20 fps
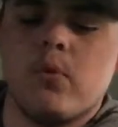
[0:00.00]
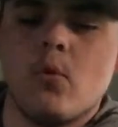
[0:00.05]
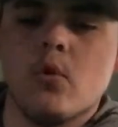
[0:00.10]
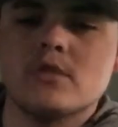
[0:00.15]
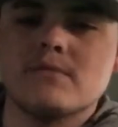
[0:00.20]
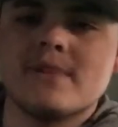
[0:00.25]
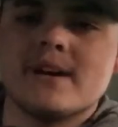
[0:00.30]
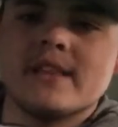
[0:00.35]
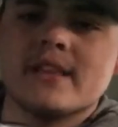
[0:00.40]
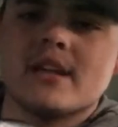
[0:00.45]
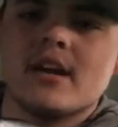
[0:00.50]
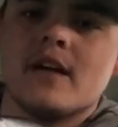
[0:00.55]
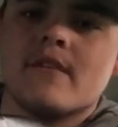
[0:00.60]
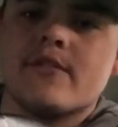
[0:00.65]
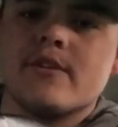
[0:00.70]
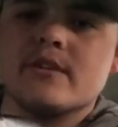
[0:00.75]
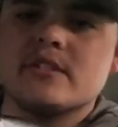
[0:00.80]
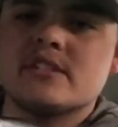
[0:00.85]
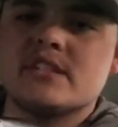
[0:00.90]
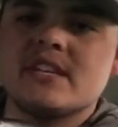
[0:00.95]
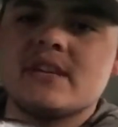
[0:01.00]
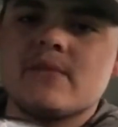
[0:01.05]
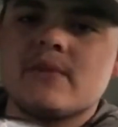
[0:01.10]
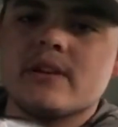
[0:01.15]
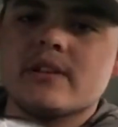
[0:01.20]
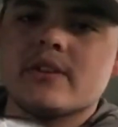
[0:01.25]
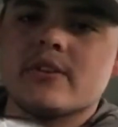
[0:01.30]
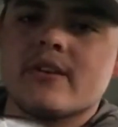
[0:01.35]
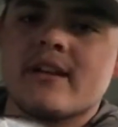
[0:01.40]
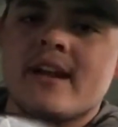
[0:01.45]
pulls them out of the cover. You see
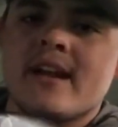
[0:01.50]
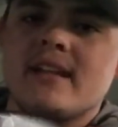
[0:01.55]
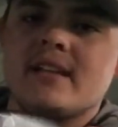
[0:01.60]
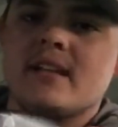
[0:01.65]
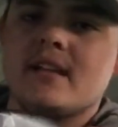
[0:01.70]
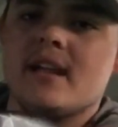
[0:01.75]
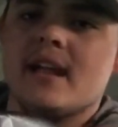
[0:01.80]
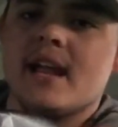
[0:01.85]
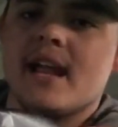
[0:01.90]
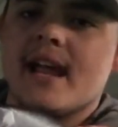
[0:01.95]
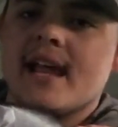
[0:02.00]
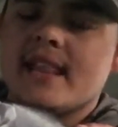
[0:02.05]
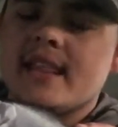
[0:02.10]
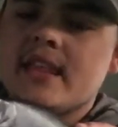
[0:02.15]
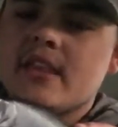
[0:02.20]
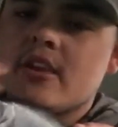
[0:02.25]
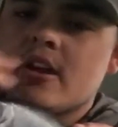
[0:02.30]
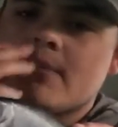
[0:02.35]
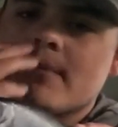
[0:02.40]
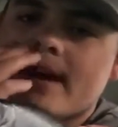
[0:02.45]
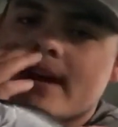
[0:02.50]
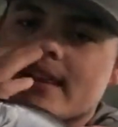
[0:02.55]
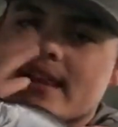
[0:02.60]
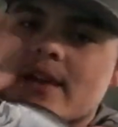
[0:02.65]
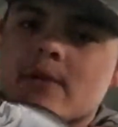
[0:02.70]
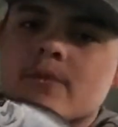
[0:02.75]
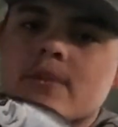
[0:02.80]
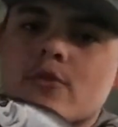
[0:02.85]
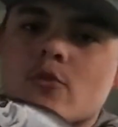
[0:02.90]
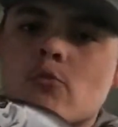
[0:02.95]
where they're at, and then you come back
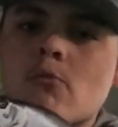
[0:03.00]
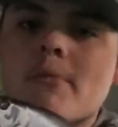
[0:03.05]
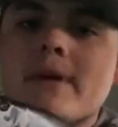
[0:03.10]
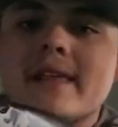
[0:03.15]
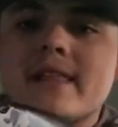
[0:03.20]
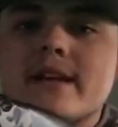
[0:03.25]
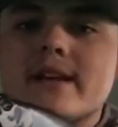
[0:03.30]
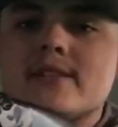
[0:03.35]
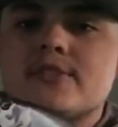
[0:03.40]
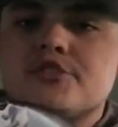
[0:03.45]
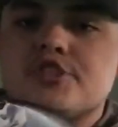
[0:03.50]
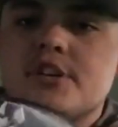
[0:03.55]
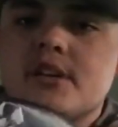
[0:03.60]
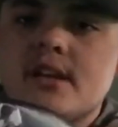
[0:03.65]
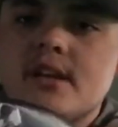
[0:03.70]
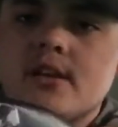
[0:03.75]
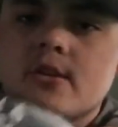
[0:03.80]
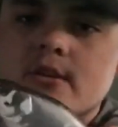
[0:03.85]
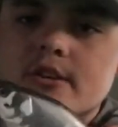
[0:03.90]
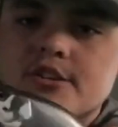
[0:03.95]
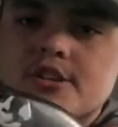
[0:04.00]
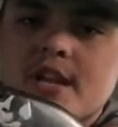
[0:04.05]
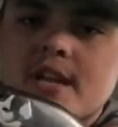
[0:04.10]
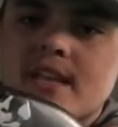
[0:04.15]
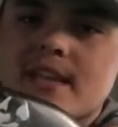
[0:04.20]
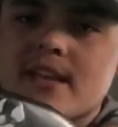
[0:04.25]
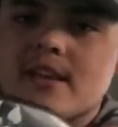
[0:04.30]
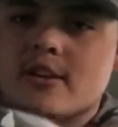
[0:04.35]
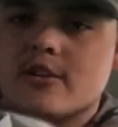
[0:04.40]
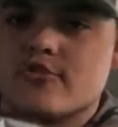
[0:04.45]
later with a normal bait like a jig or a
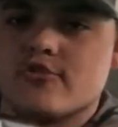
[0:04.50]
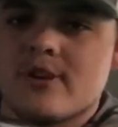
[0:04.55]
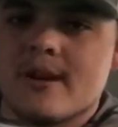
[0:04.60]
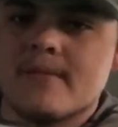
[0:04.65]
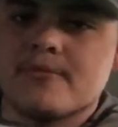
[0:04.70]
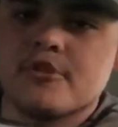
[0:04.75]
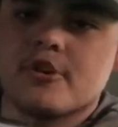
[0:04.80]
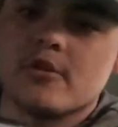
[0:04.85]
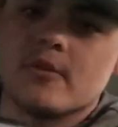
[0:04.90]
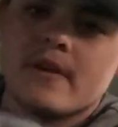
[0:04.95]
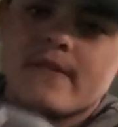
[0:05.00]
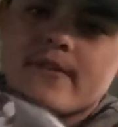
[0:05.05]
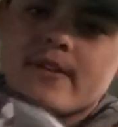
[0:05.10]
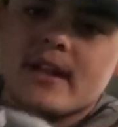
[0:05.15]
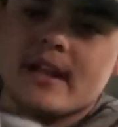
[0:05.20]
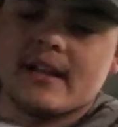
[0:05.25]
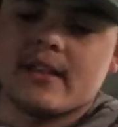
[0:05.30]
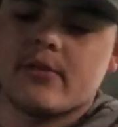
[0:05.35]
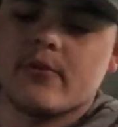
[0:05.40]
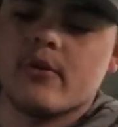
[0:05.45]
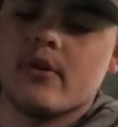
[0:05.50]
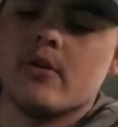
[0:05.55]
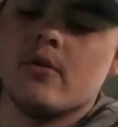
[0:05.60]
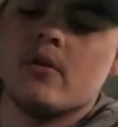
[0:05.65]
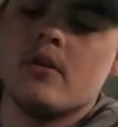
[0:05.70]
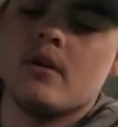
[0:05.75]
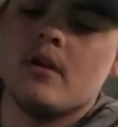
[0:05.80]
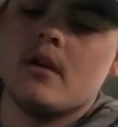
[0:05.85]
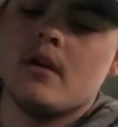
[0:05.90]
shaky head or drop shot, or whatever you like to throw.